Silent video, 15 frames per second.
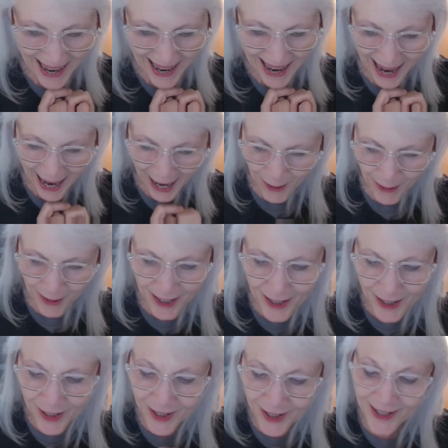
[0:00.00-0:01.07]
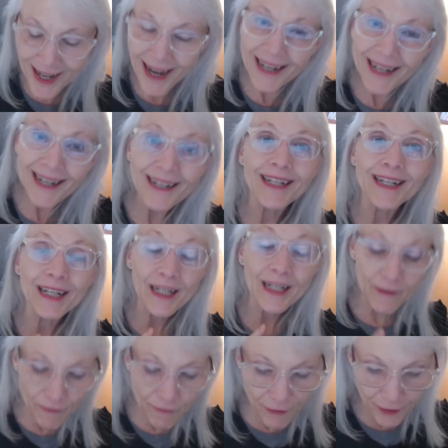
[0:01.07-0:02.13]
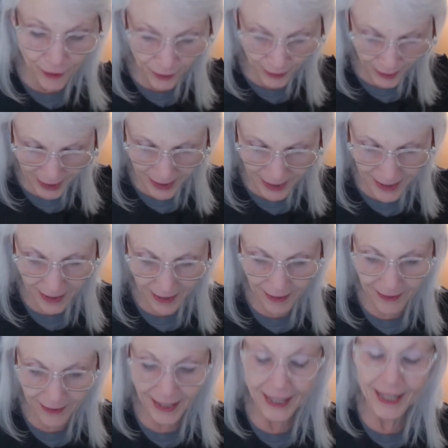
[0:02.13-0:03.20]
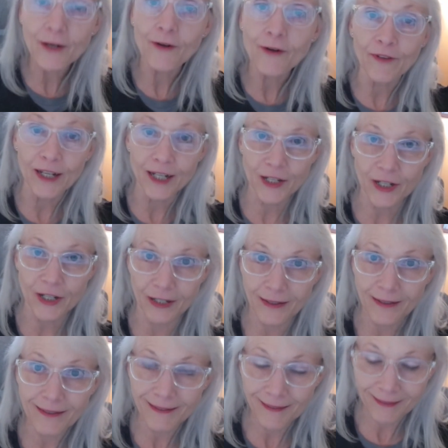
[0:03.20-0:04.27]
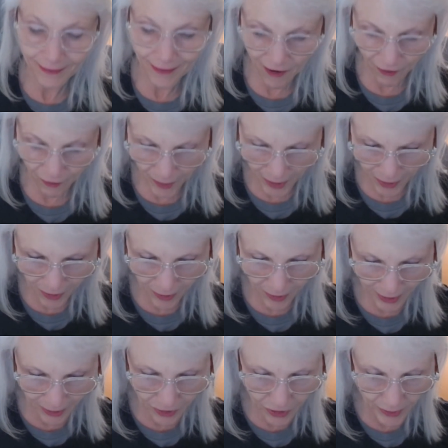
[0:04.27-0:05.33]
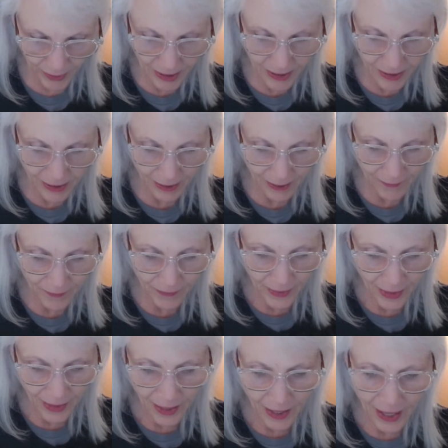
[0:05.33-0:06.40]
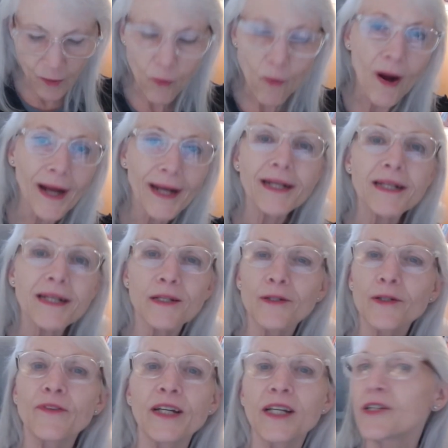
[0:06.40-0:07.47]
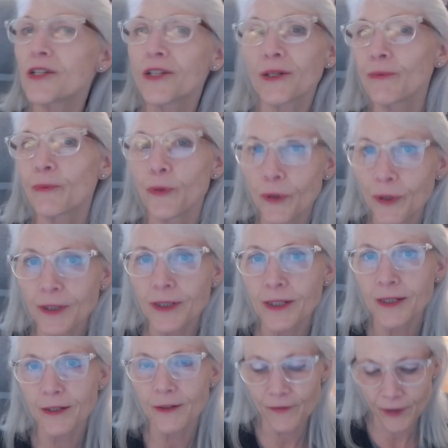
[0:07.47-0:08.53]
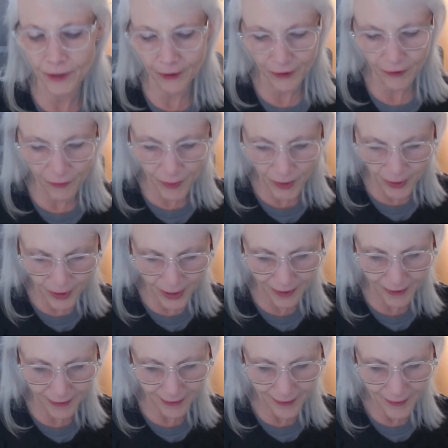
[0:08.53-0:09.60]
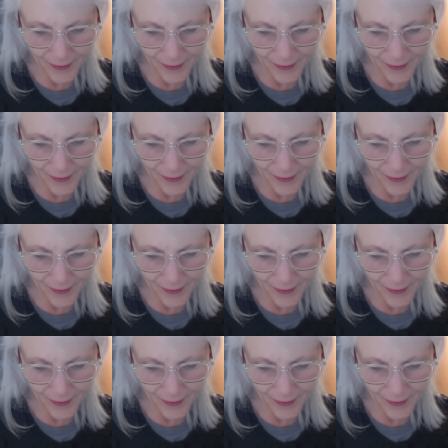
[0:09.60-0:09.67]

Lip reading: How does society influence the innovation of musical instruments? And why is innovation important in the field of music?